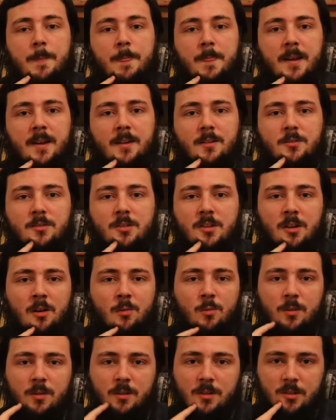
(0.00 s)
And I
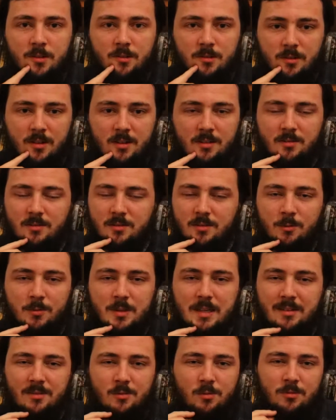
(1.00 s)
wouldn't go. I would
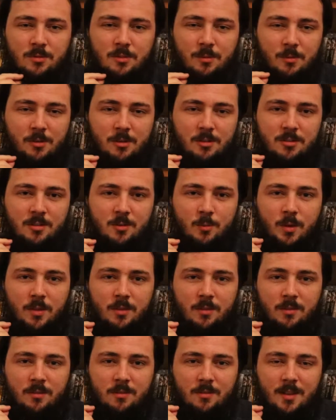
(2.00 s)
never want Tom Cruise to
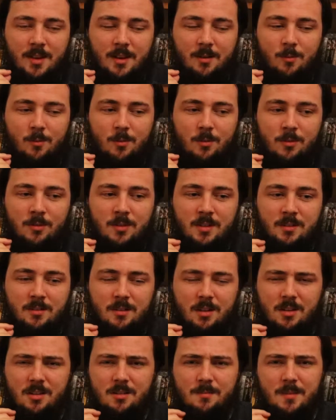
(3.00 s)
win that award.
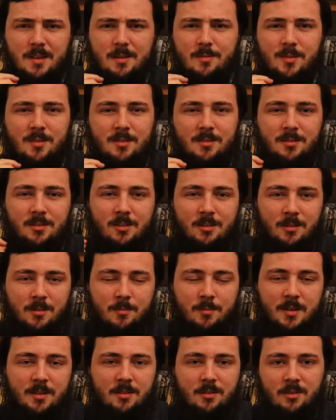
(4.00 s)
And maybe
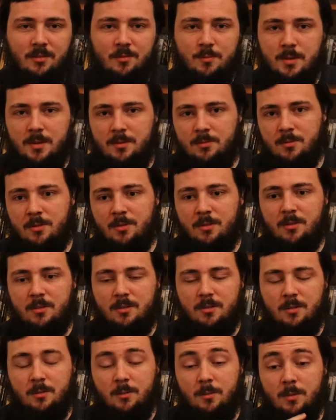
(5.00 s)
compared to other people that
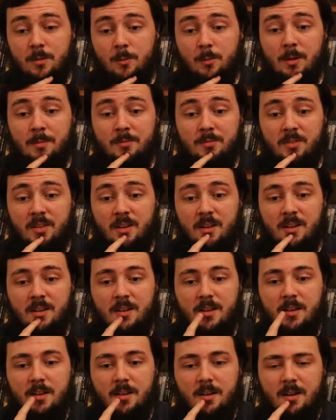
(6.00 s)
were up for that,
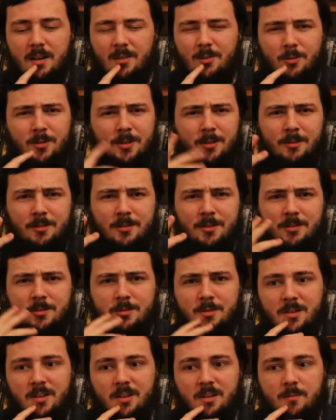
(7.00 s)
I've not really looked into
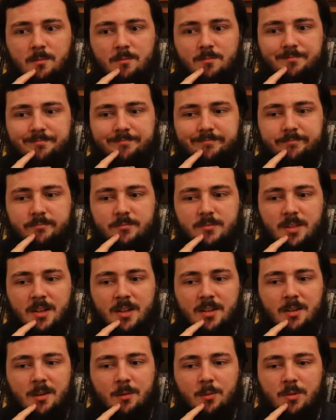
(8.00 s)
it.
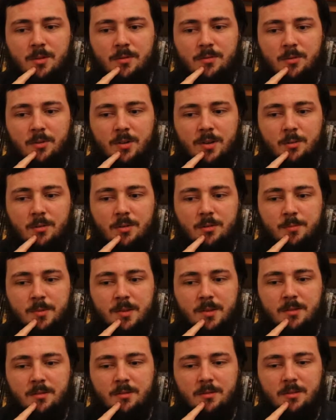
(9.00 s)
I wouldn't have thought he would have
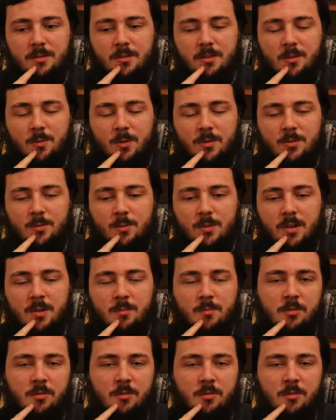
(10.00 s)
been the one to win it.